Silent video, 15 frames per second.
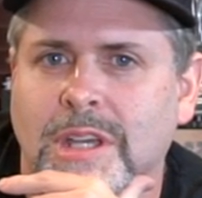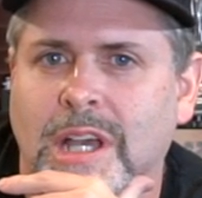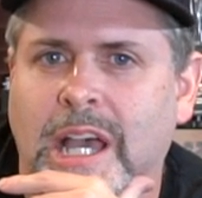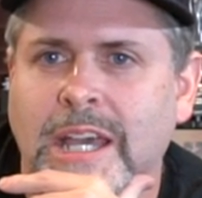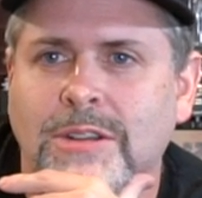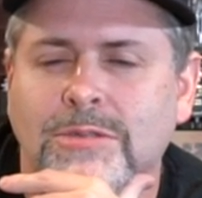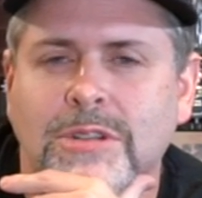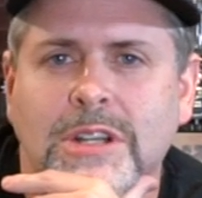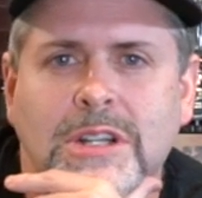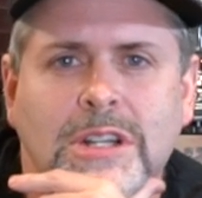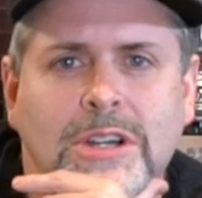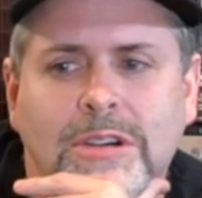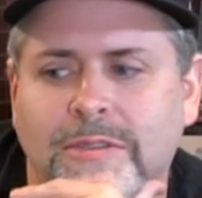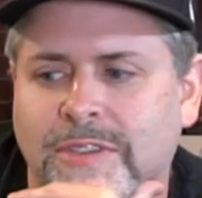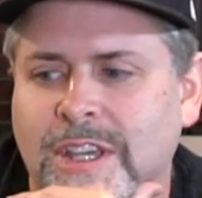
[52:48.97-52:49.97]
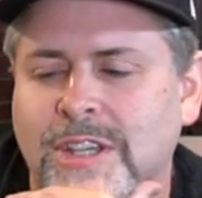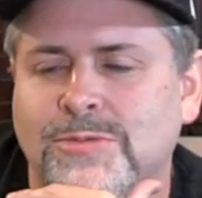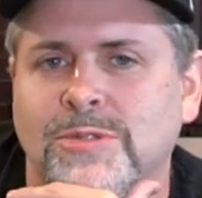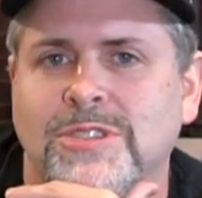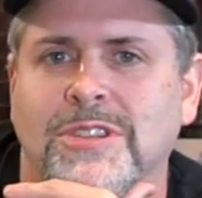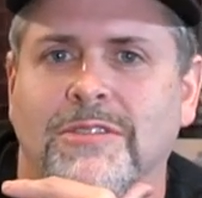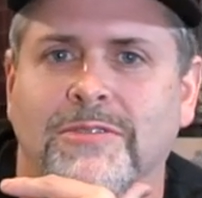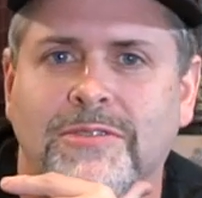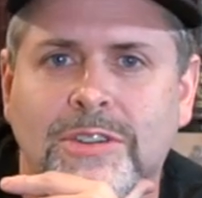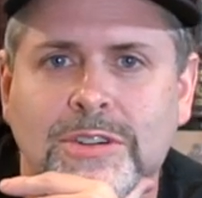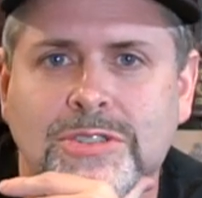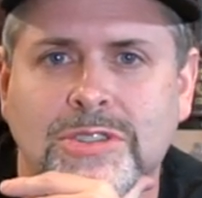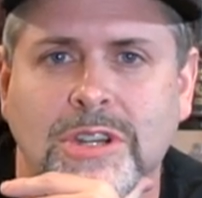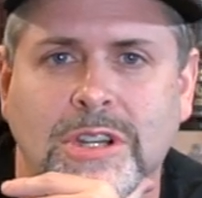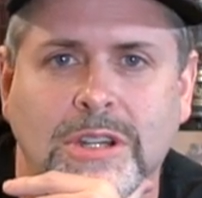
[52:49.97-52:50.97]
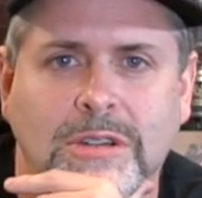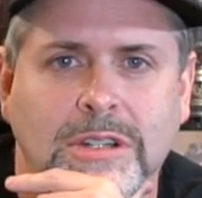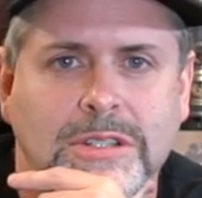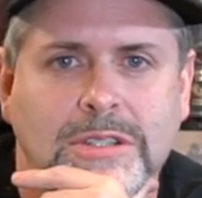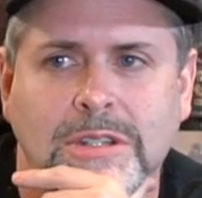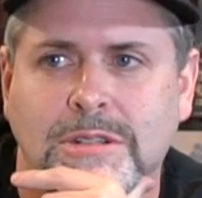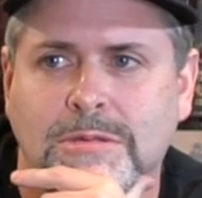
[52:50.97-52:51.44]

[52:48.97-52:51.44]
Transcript: I don't know if his was the first to do it.